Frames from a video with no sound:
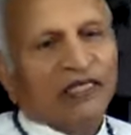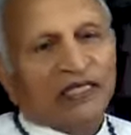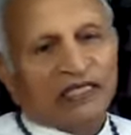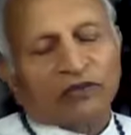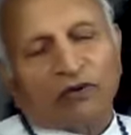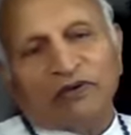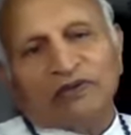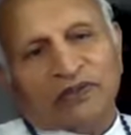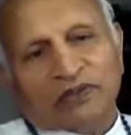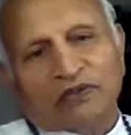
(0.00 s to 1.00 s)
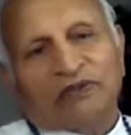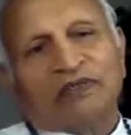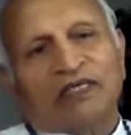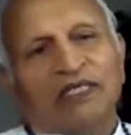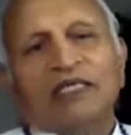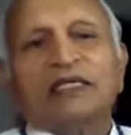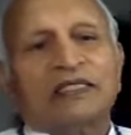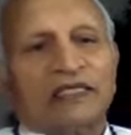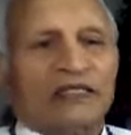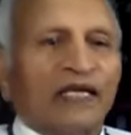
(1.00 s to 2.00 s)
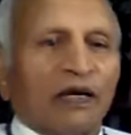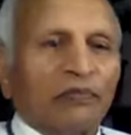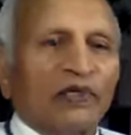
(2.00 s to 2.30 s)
is also the step.